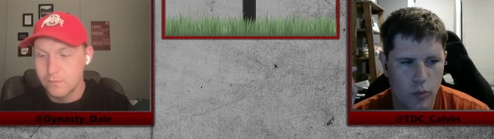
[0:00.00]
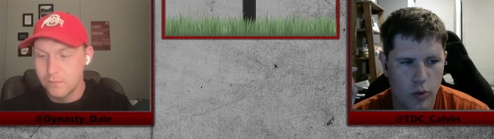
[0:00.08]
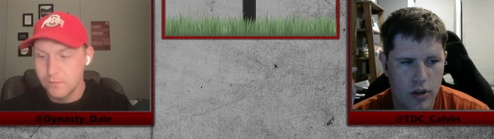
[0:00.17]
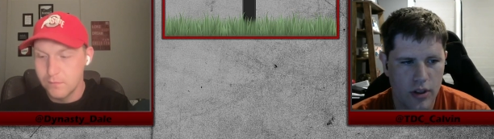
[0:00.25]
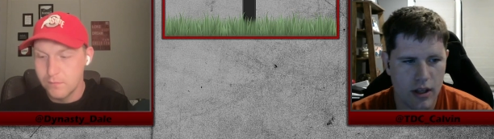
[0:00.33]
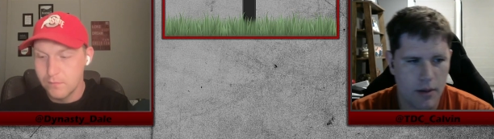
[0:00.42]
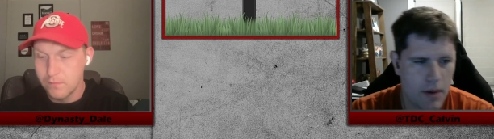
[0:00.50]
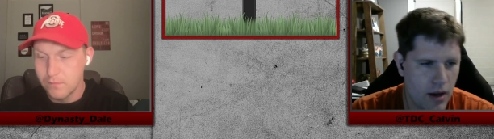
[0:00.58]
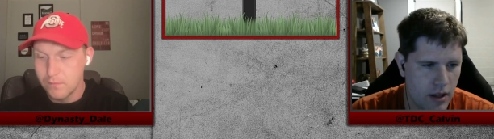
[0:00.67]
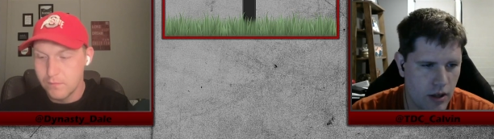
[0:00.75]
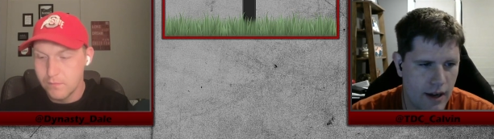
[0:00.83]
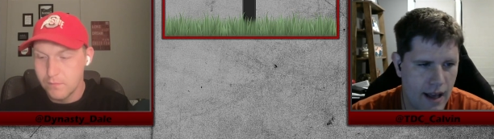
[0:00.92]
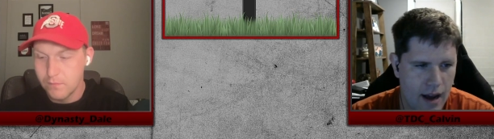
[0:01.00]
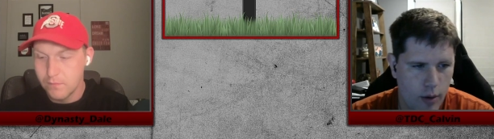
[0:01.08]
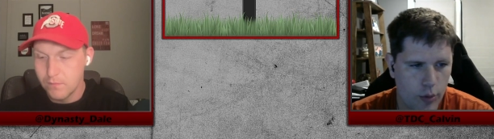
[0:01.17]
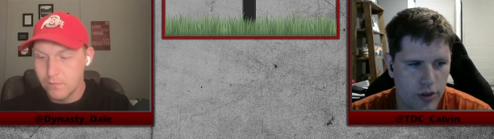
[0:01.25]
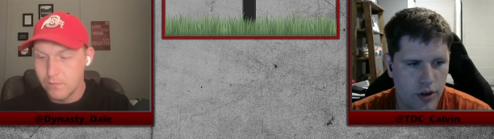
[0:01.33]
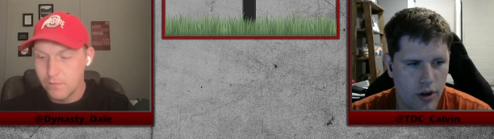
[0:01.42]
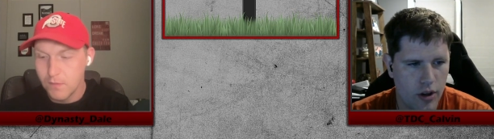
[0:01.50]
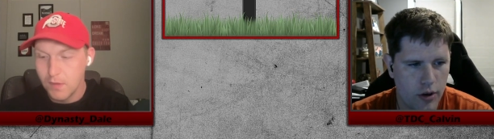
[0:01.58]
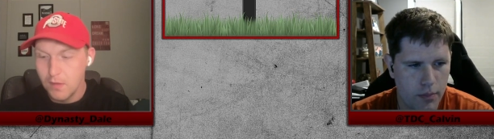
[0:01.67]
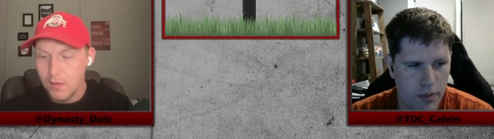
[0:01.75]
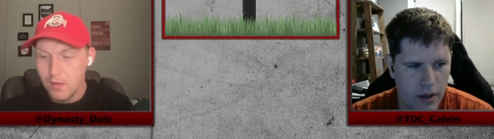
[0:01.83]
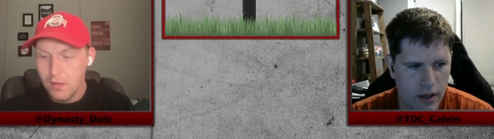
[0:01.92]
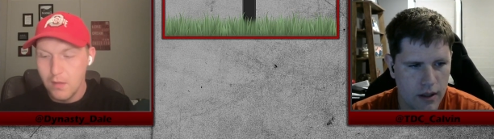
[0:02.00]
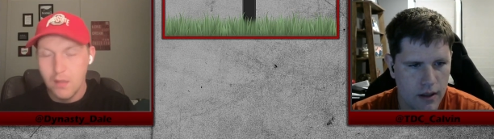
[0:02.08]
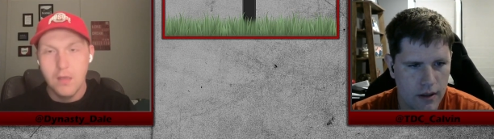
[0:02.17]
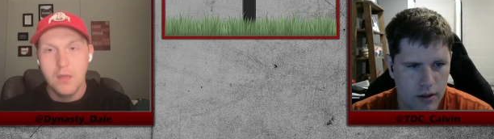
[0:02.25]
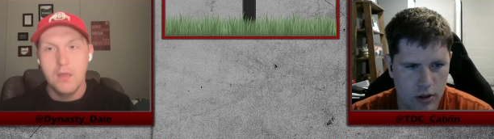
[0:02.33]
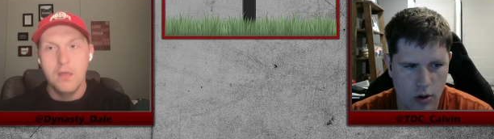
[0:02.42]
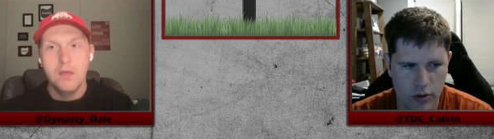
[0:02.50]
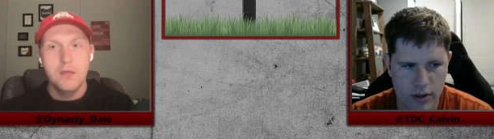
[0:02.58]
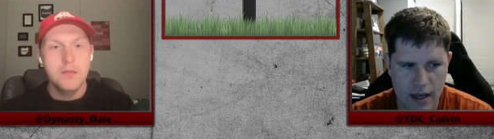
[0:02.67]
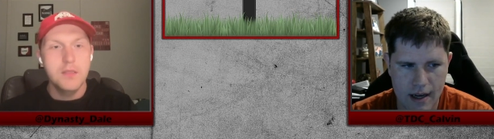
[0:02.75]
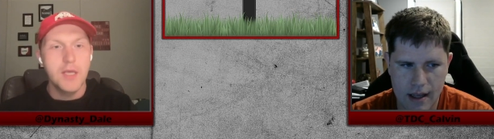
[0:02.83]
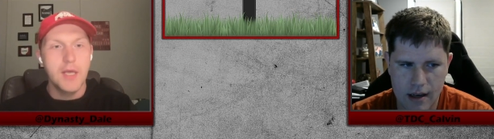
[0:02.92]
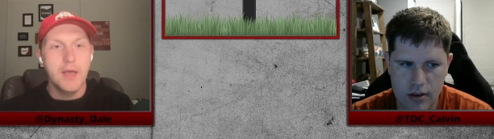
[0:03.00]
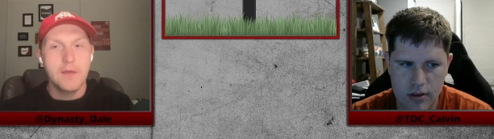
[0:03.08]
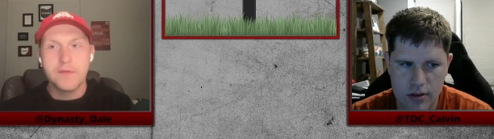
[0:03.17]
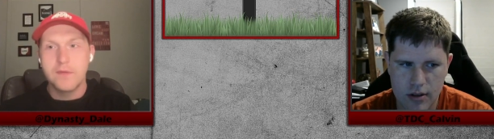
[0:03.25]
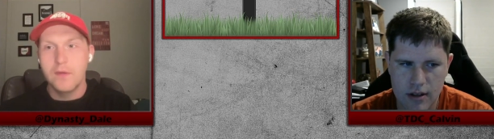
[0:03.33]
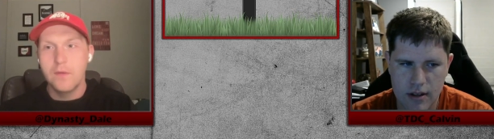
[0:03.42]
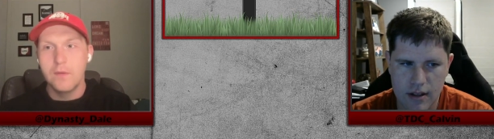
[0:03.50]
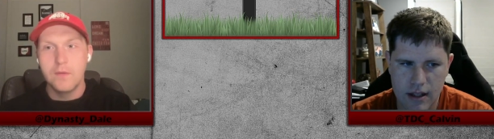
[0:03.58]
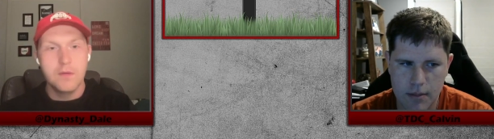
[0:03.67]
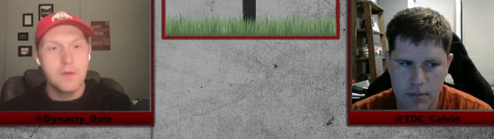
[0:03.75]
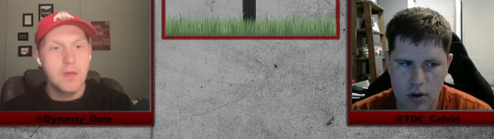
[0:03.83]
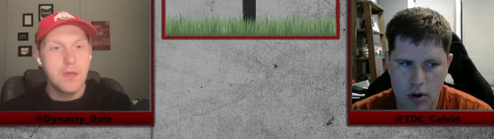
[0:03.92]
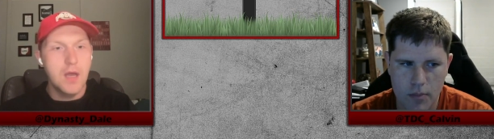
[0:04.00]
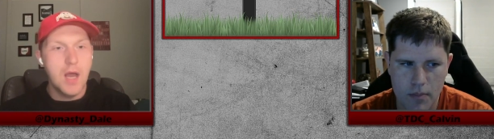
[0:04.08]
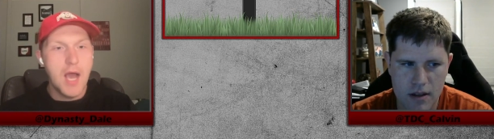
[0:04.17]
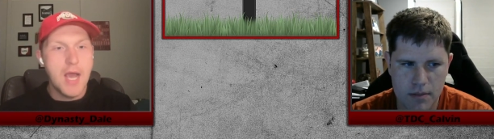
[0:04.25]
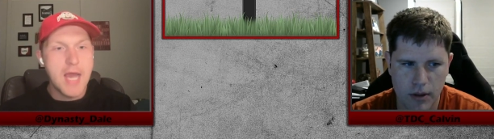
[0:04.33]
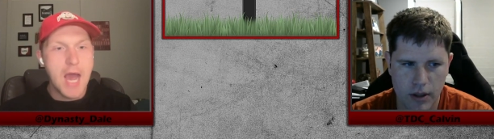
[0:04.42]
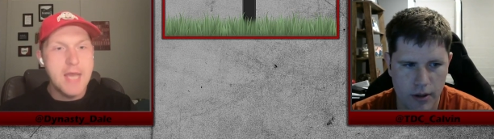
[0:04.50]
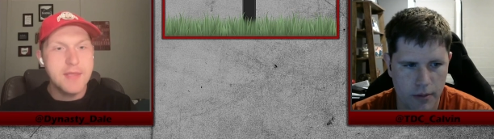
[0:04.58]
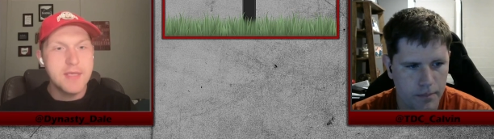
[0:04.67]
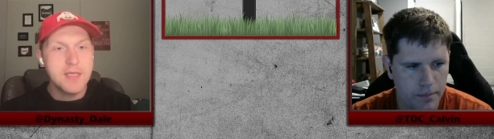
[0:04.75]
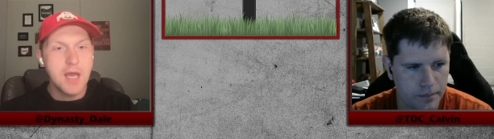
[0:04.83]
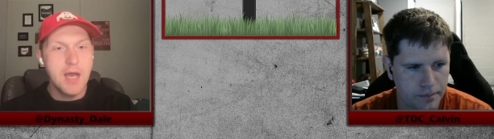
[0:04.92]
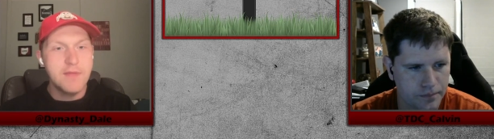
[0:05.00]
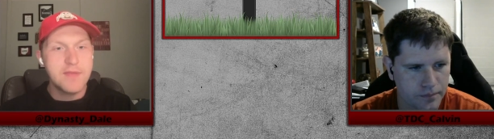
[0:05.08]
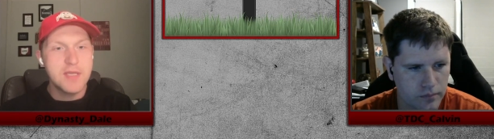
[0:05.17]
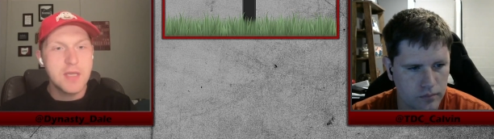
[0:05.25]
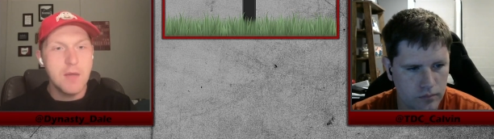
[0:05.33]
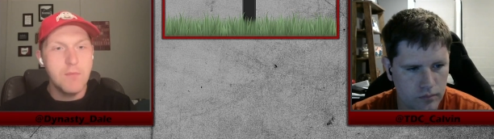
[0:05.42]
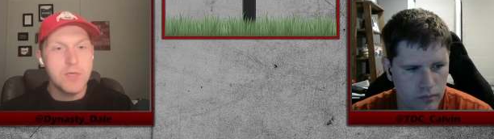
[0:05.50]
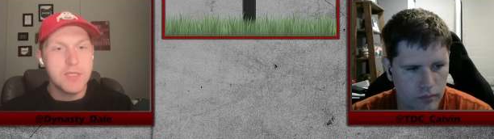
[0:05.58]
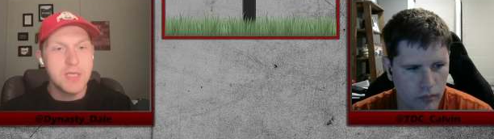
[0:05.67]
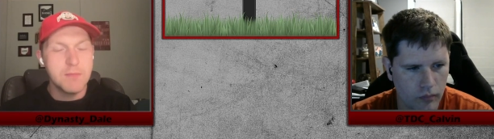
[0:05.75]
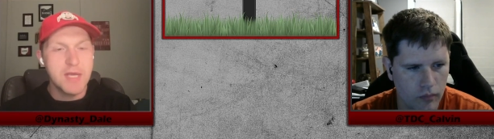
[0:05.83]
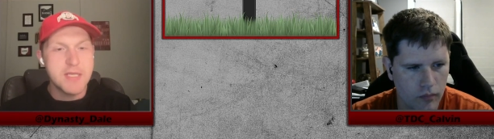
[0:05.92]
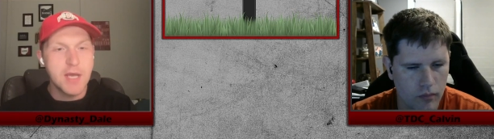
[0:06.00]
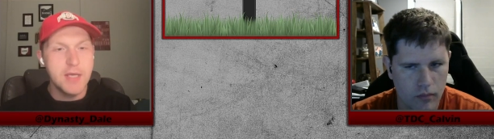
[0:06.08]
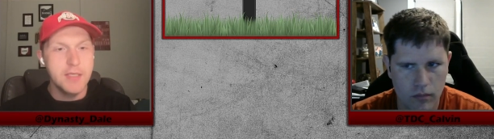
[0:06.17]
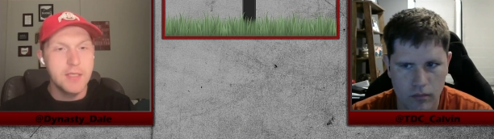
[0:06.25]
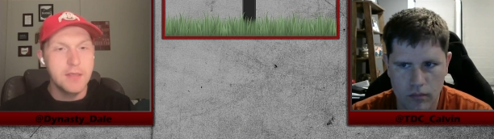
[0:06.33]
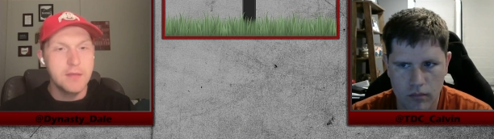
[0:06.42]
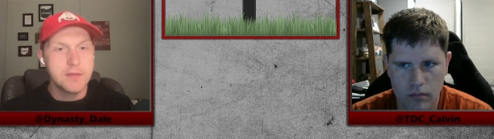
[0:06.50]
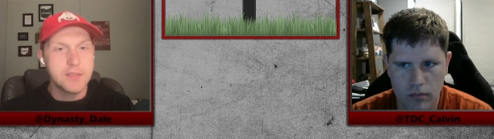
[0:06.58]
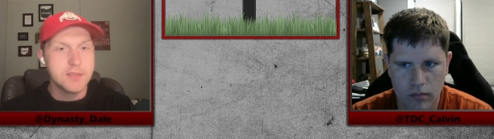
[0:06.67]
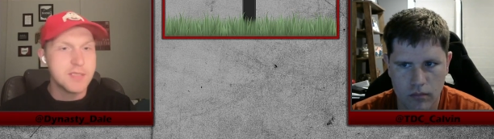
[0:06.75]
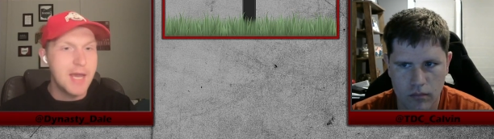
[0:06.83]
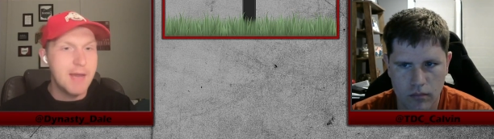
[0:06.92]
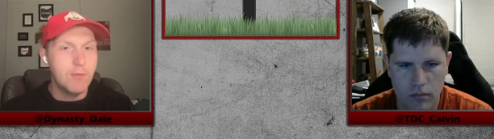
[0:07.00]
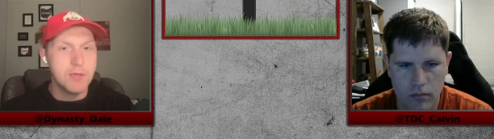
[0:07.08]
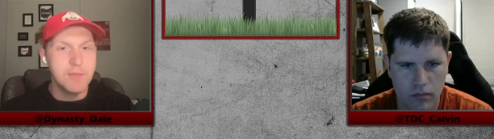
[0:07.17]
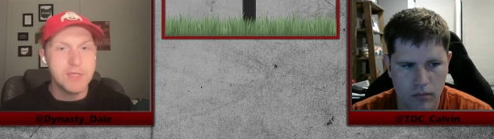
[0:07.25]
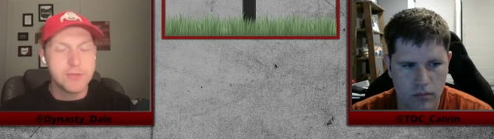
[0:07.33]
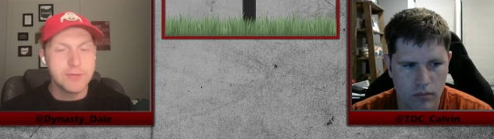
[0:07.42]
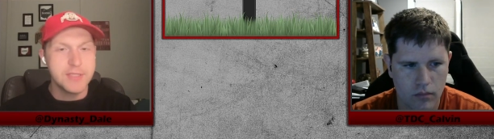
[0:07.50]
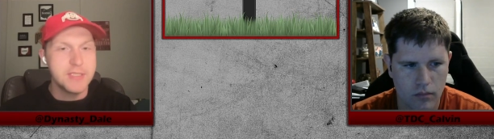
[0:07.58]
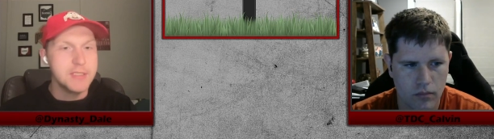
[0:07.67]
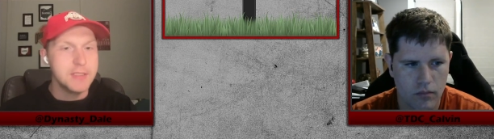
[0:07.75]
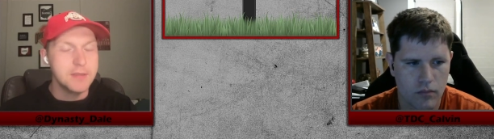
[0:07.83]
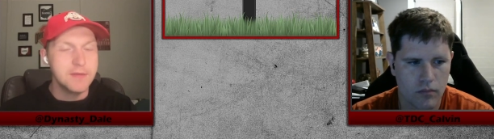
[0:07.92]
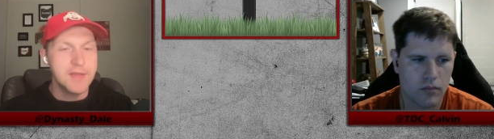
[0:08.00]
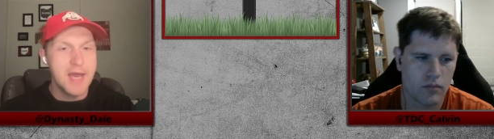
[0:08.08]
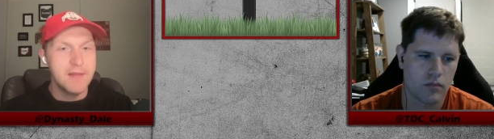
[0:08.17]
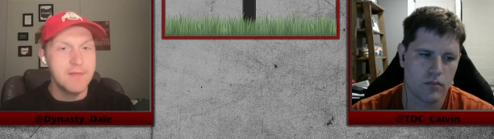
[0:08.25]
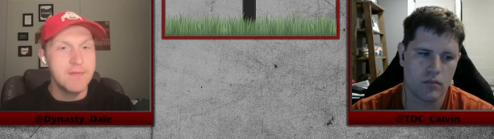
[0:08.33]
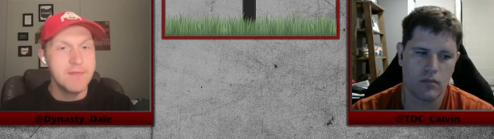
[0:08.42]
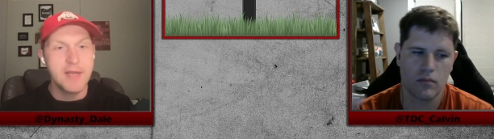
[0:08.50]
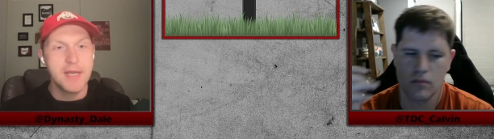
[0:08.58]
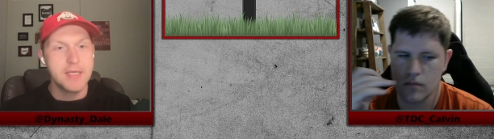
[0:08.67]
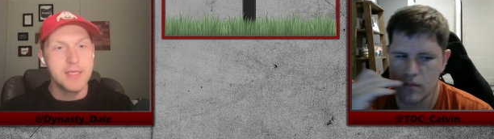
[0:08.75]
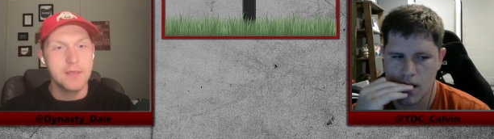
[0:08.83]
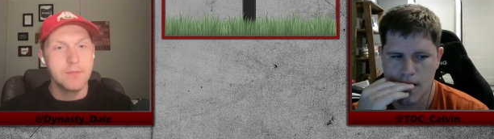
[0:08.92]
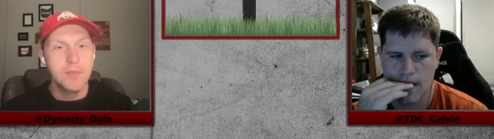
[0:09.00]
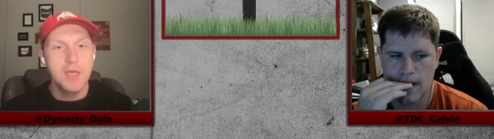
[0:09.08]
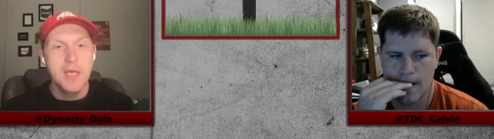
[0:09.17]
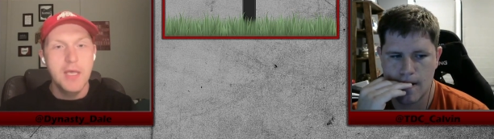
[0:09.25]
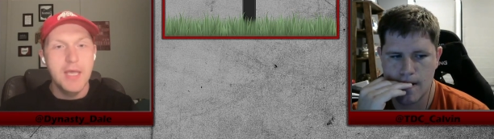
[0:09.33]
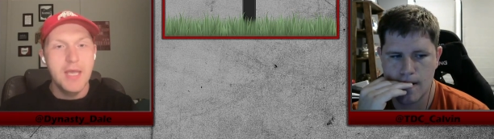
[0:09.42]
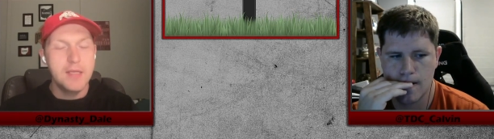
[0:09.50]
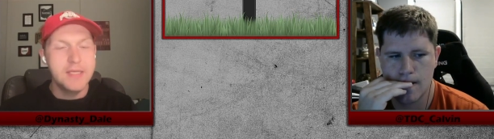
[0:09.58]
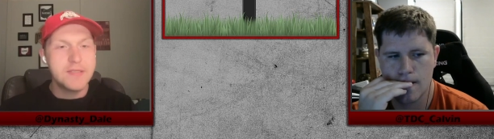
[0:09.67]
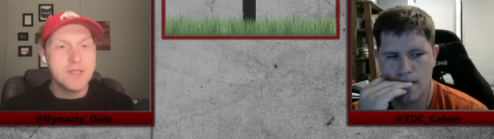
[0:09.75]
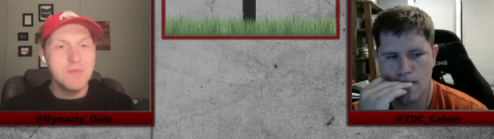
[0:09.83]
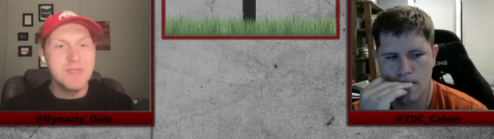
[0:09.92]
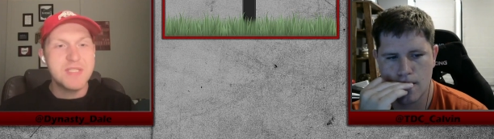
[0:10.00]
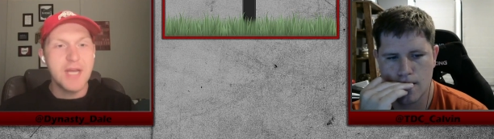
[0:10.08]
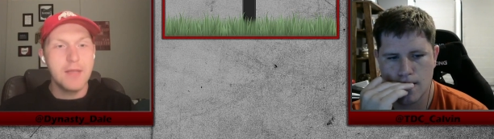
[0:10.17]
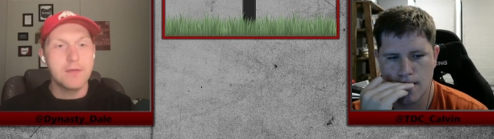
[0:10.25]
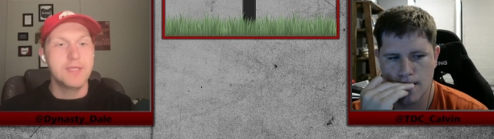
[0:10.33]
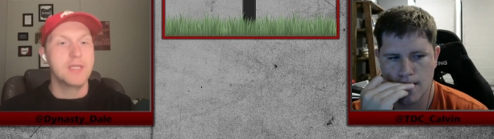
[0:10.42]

Speaker 1: what are you thinking about here now with your other pick? going tight end, yeah, or are you so going to keep going best player? I,
Speaker 2: I, think I think I'm going to get my tight end because I want to make sure that he that that I get him, and it's going to be Tyler